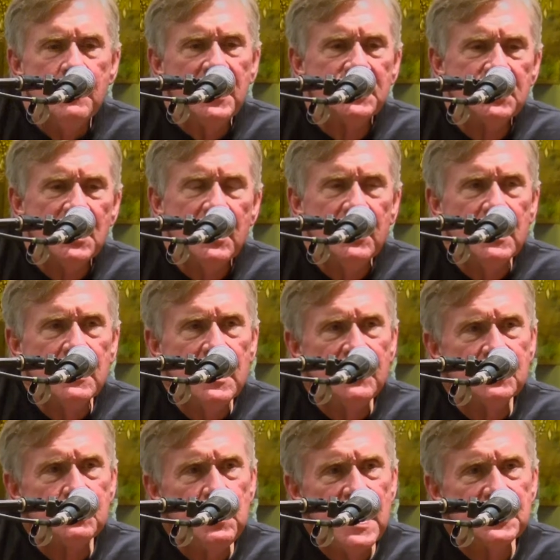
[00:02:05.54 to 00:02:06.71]
My sorry
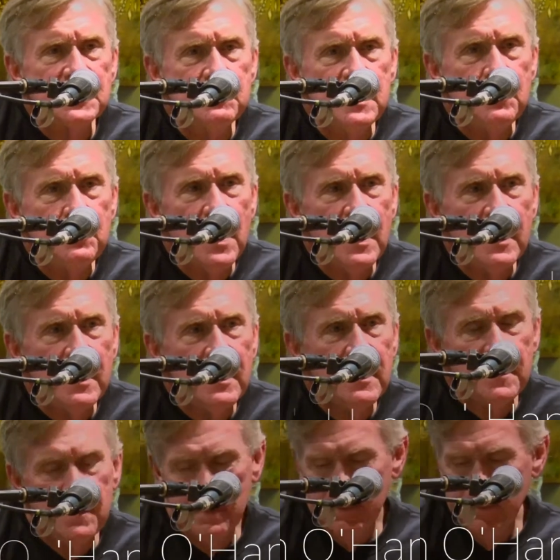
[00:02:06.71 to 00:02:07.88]
life's passing me by.